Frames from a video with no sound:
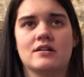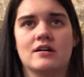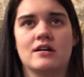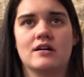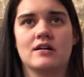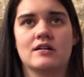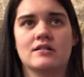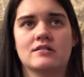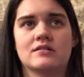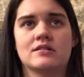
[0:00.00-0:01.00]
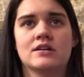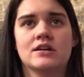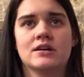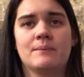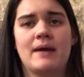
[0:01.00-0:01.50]
uh,
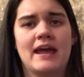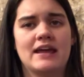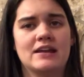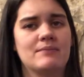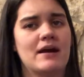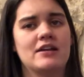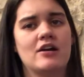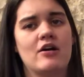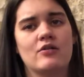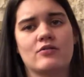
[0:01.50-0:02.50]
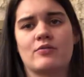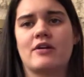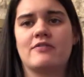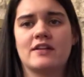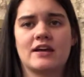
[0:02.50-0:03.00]
pain in my nose where
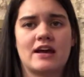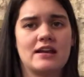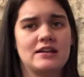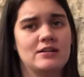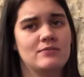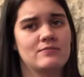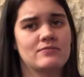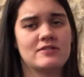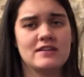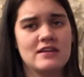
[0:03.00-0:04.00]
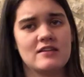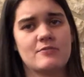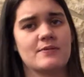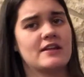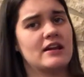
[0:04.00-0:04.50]
I feel like I need to
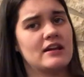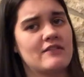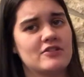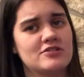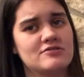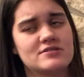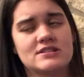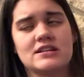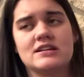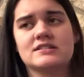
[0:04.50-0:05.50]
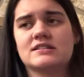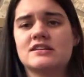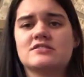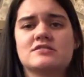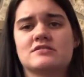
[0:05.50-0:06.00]
sneeze, but then I never do sneeze.
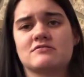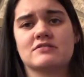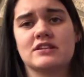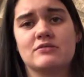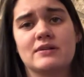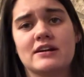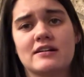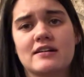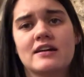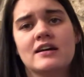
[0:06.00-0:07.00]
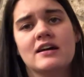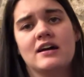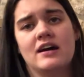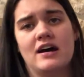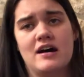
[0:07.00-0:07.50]
It's just a really weird
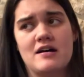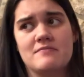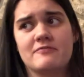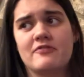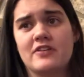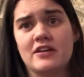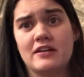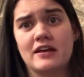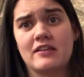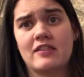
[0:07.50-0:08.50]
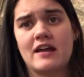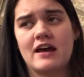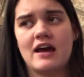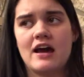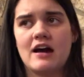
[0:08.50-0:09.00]
um, feeling that
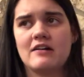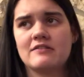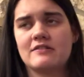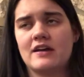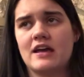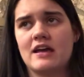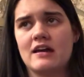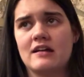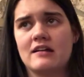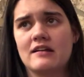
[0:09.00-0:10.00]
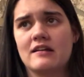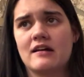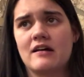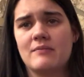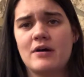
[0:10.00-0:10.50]
I have, and
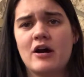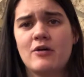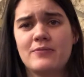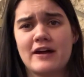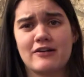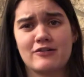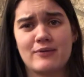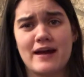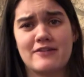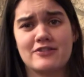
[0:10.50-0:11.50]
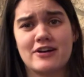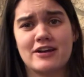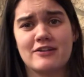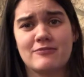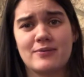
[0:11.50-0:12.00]
um, I hope that goes away after I
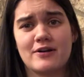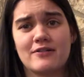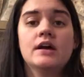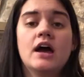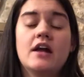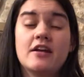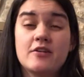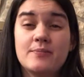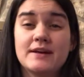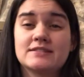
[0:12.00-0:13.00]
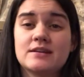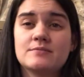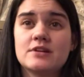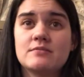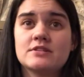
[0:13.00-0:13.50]
give birth. Another big
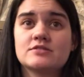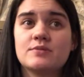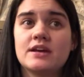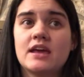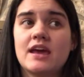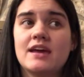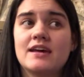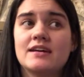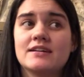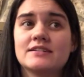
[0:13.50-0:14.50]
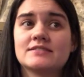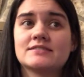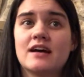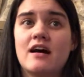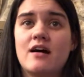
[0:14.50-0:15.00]
symptom this week
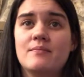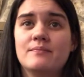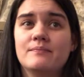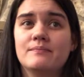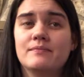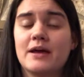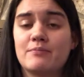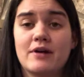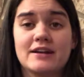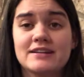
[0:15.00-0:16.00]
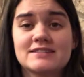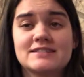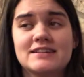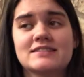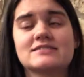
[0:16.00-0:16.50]
is um, like
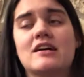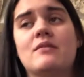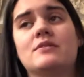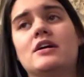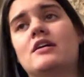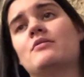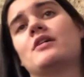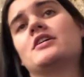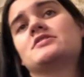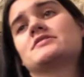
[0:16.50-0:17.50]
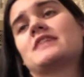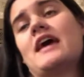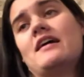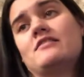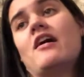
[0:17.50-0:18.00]
pregnancy insomnia, where I just
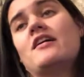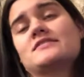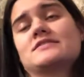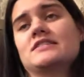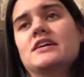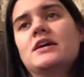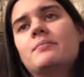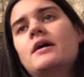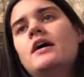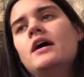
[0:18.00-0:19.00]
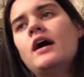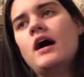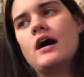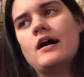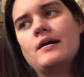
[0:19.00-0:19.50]
cannot sleep.
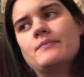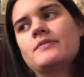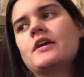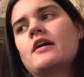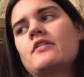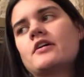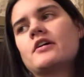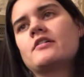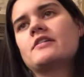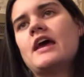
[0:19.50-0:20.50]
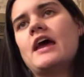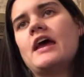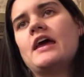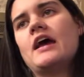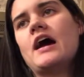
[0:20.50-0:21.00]
Um, the other
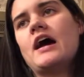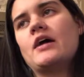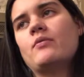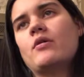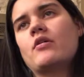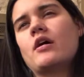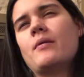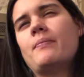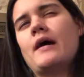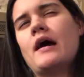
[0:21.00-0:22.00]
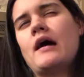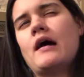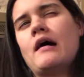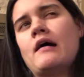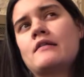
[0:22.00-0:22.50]
day, I woke up
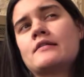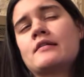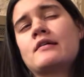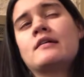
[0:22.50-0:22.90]
at,